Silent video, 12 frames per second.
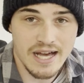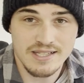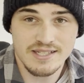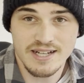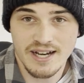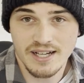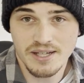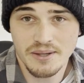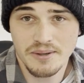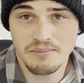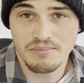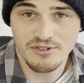has dug
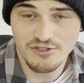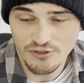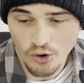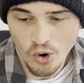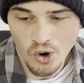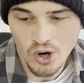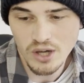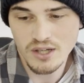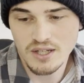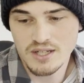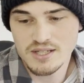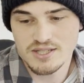before,
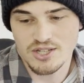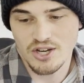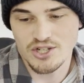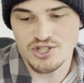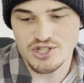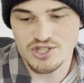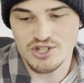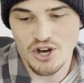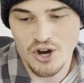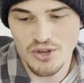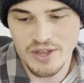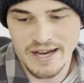so just
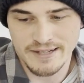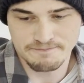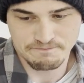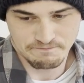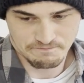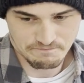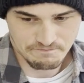know that,